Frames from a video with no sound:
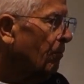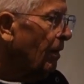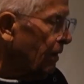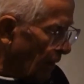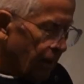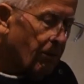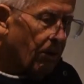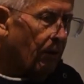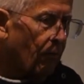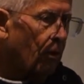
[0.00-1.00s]
he liked the
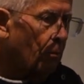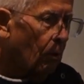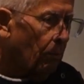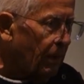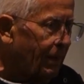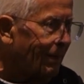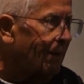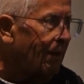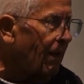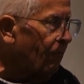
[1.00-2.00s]
convertible, but he
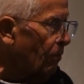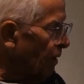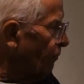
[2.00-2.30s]
didn't have to be